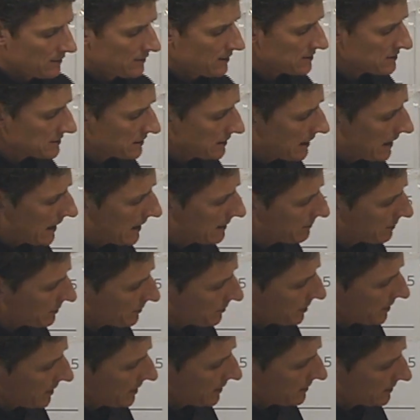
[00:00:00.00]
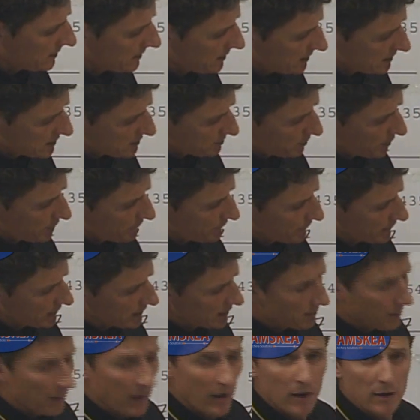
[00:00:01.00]
this alignment pin is
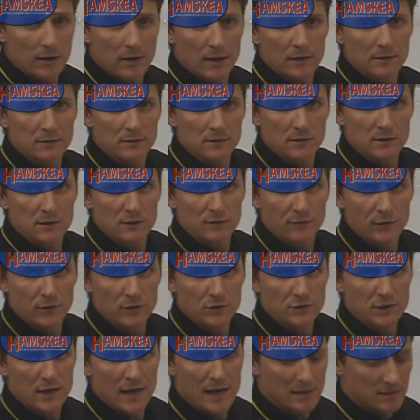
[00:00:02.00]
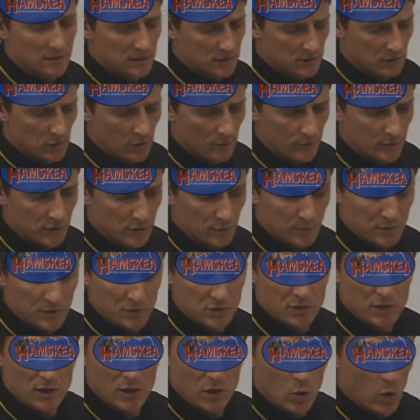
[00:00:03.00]
perfectly parallel to this first axis surface, which
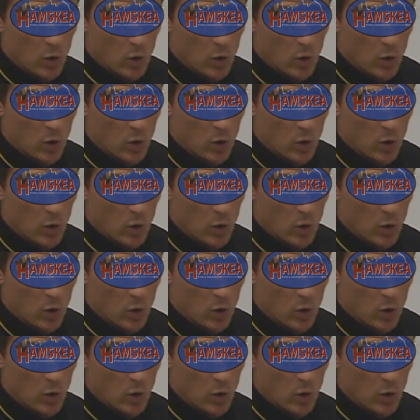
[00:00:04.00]
is going